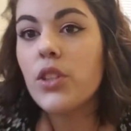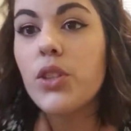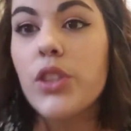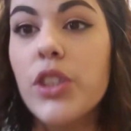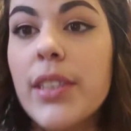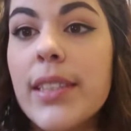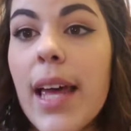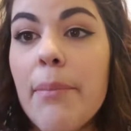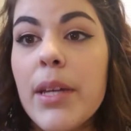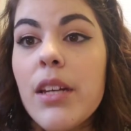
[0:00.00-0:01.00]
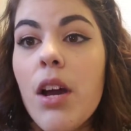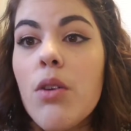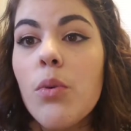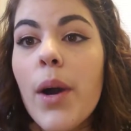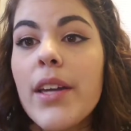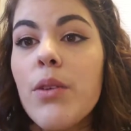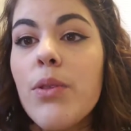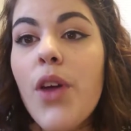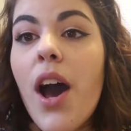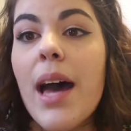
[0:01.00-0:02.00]
just let me know what you
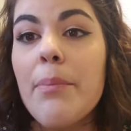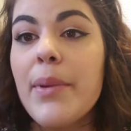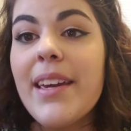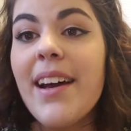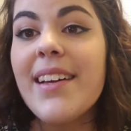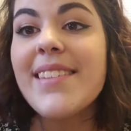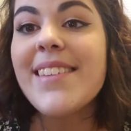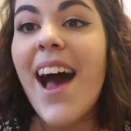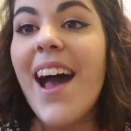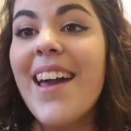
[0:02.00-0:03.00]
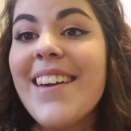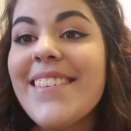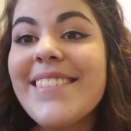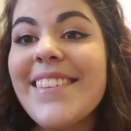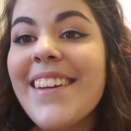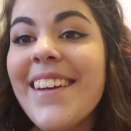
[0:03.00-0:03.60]
thought, because I...